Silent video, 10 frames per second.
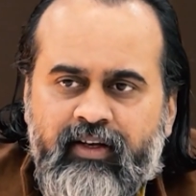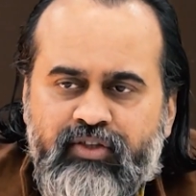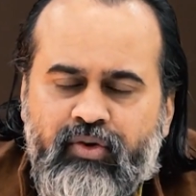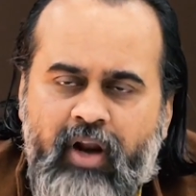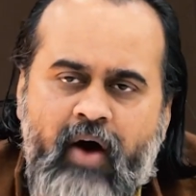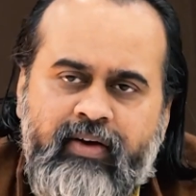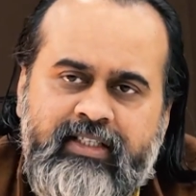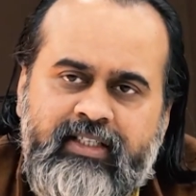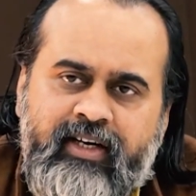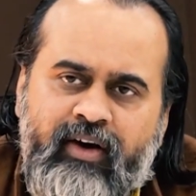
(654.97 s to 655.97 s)
So now
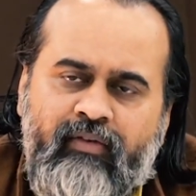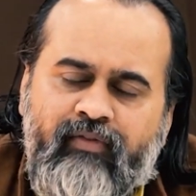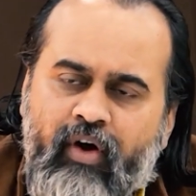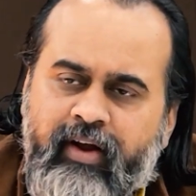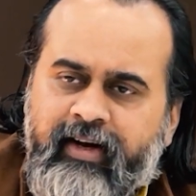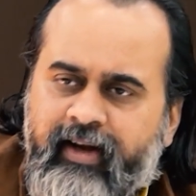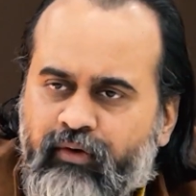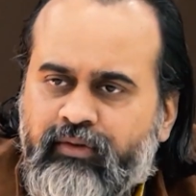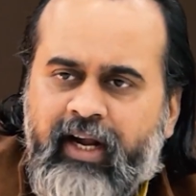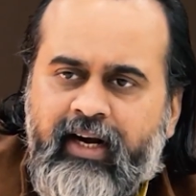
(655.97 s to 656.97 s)
instead of walking
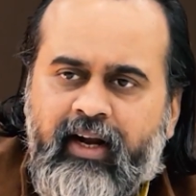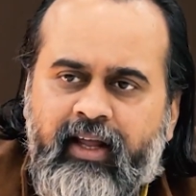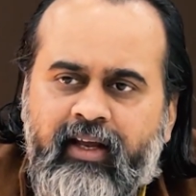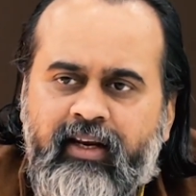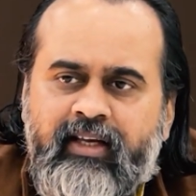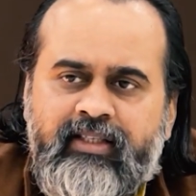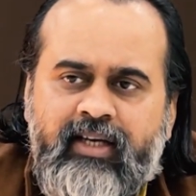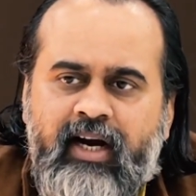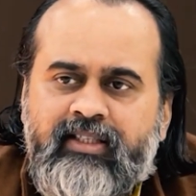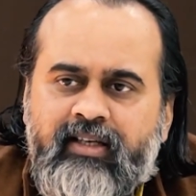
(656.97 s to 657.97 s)
down that lane, he
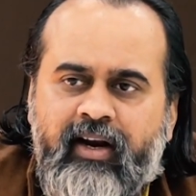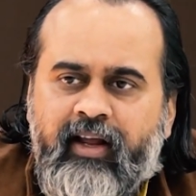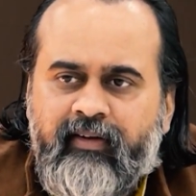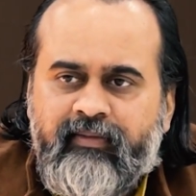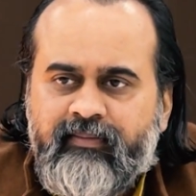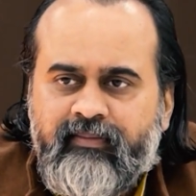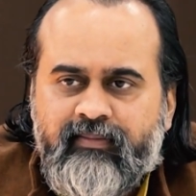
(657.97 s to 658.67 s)
starts running.